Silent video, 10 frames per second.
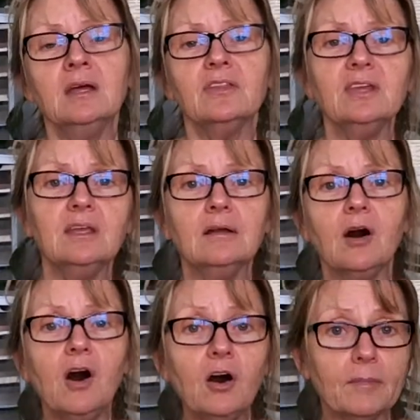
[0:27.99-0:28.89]
The
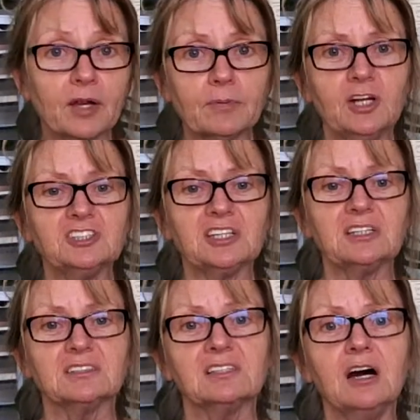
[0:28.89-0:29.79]
Hallmark project
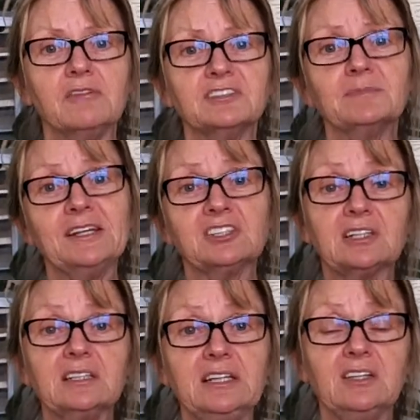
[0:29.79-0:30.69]
itself is
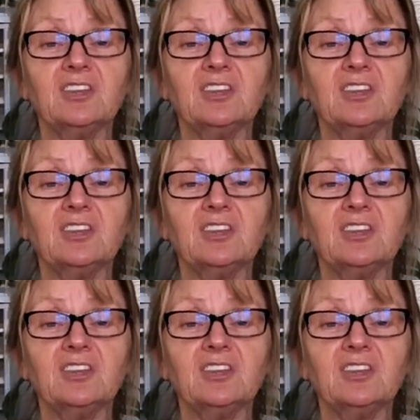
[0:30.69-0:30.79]
basically,